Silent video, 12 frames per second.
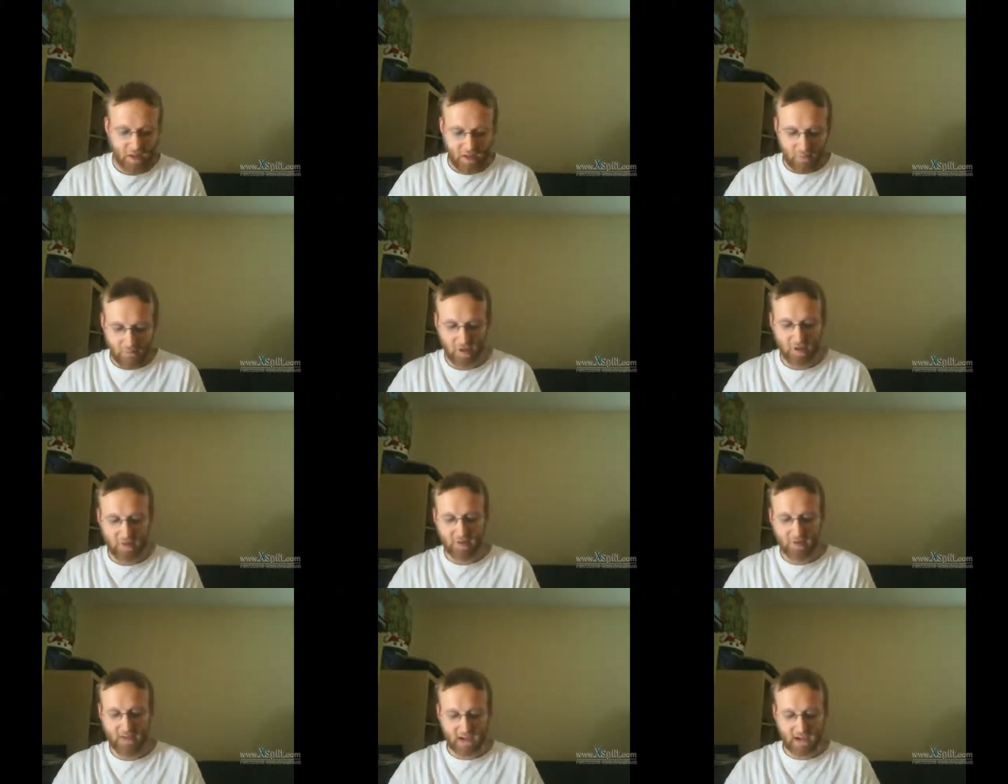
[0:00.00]
But
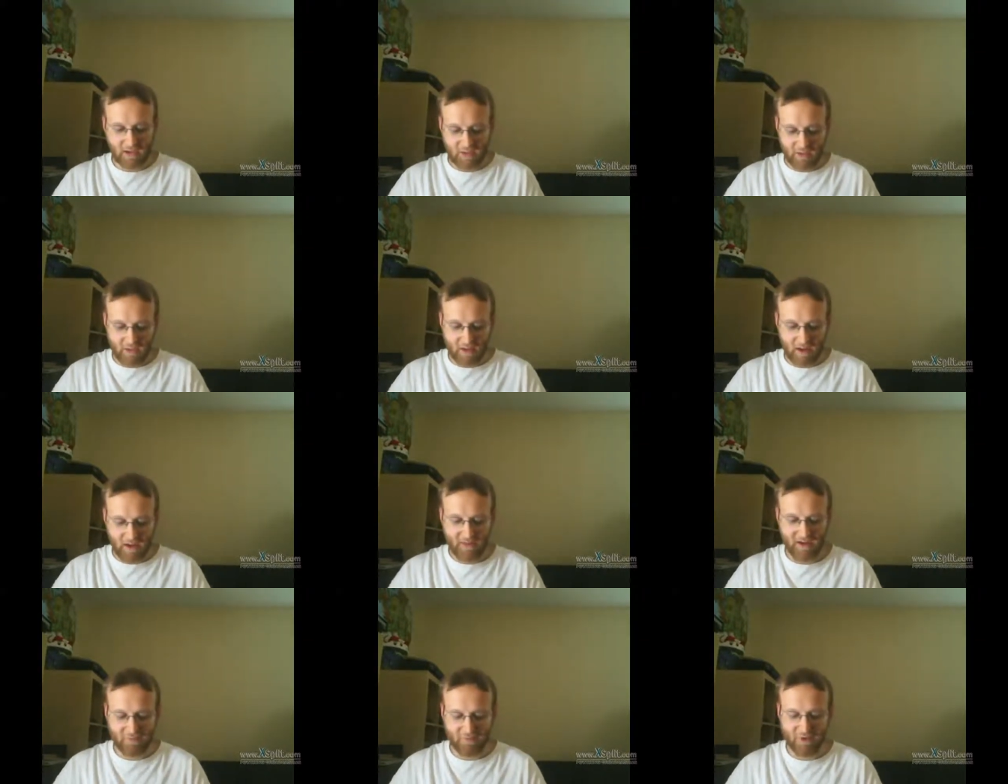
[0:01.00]
in the end, I
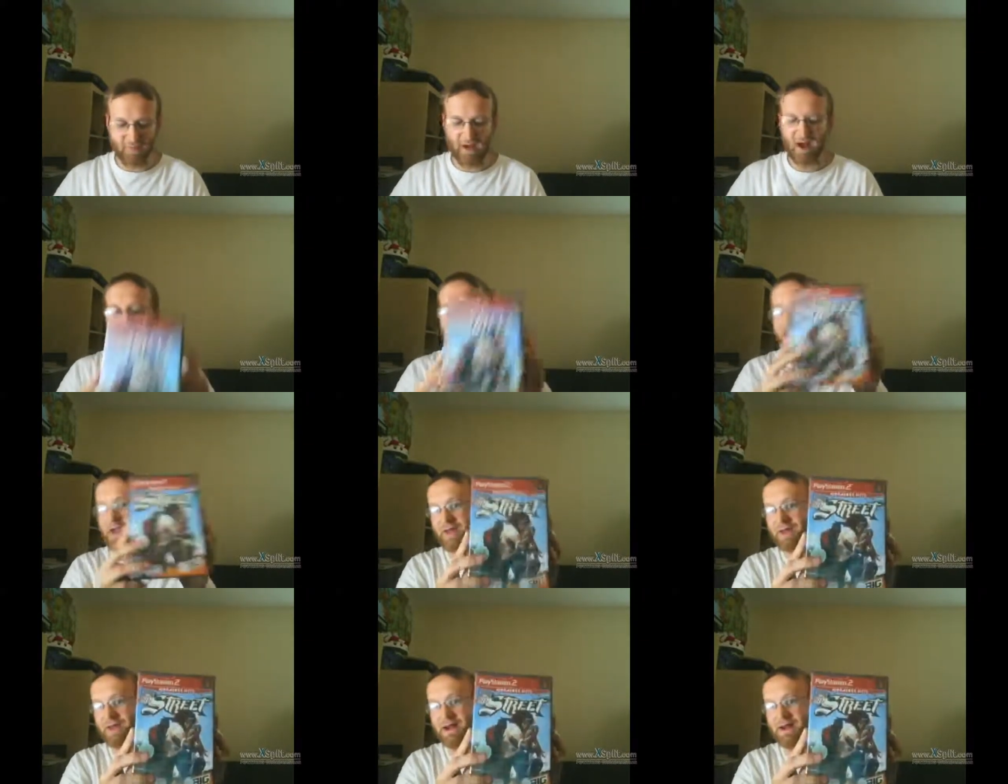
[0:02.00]
picked up
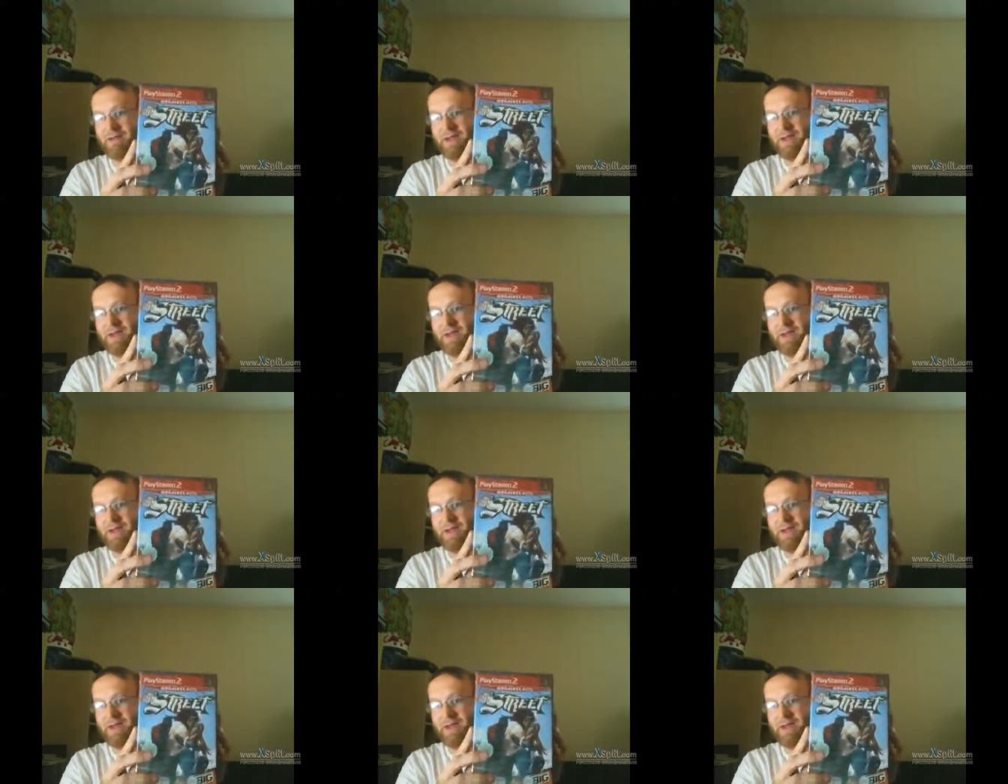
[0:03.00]
another copy